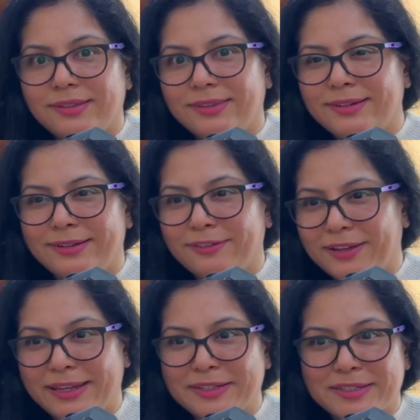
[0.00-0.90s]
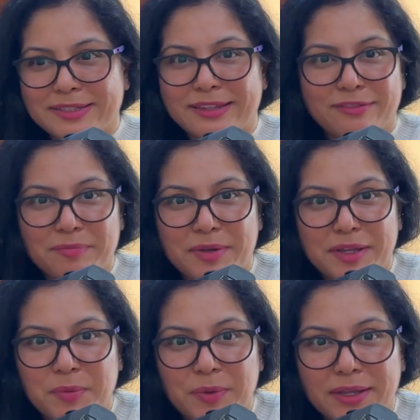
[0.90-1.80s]
the divine is giving
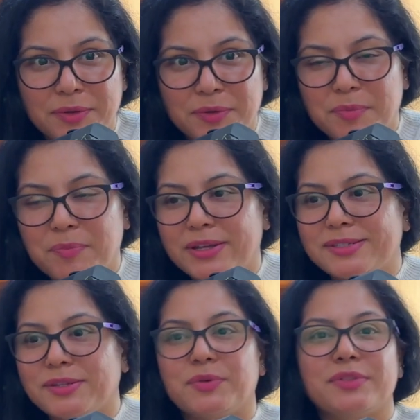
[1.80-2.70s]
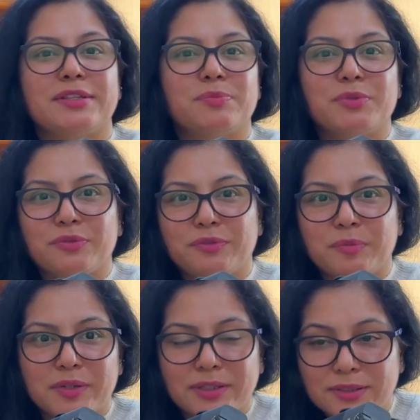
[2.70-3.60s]
my way, passing on these beautiful
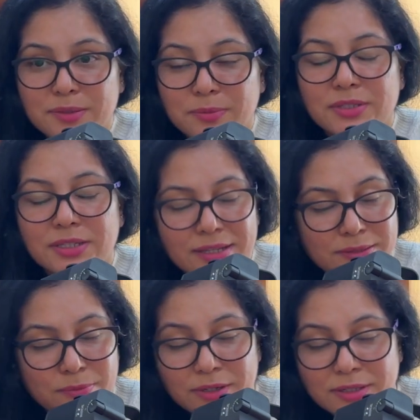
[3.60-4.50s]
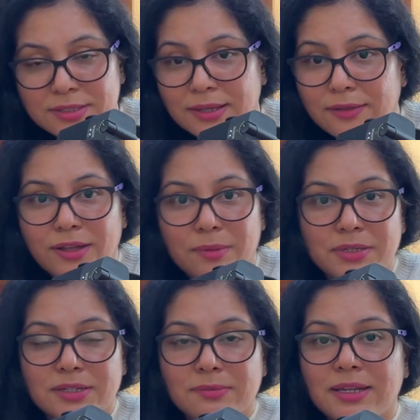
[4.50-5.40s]
miracles, because yes, miracles have
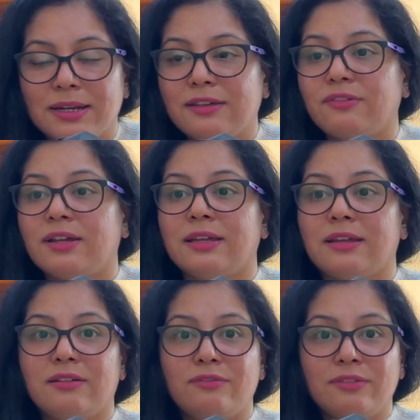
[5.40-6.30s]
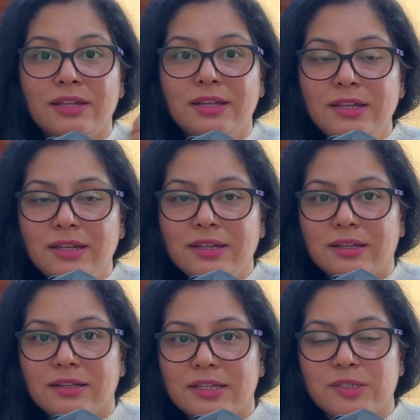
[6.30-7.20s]
happened in my life. I have
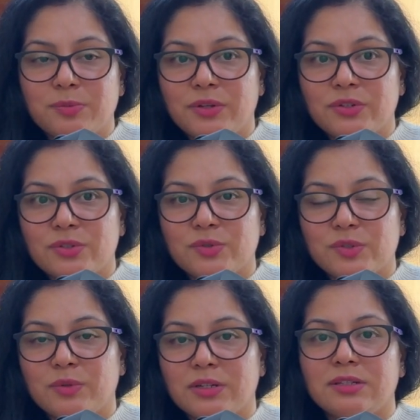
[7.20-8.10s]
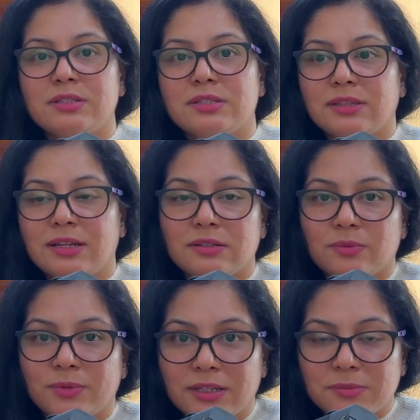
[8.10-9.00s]
experienced those miracles, and that is
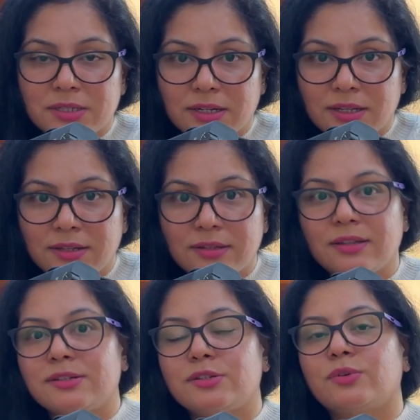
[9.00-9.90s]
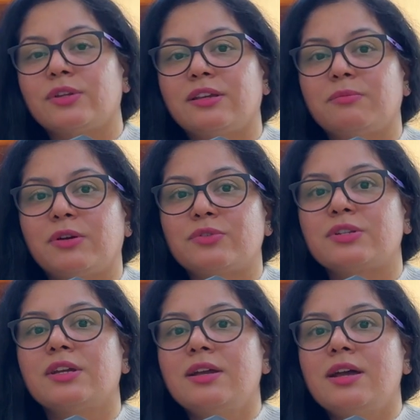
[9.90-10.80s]
why I'm sitting here and talking about
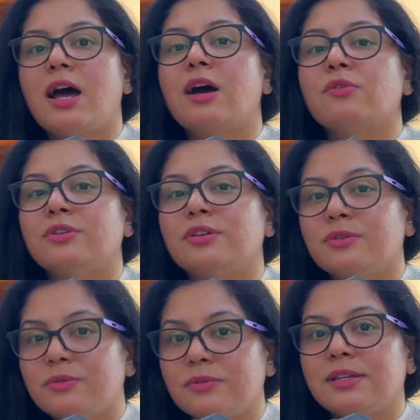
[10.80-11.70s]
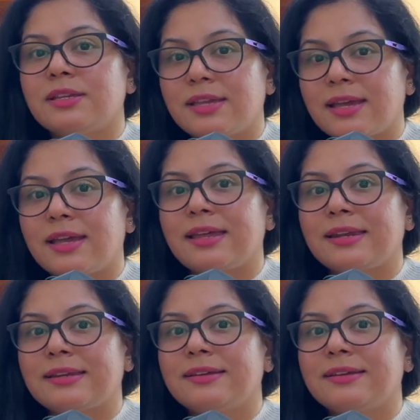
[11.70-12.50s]
how you can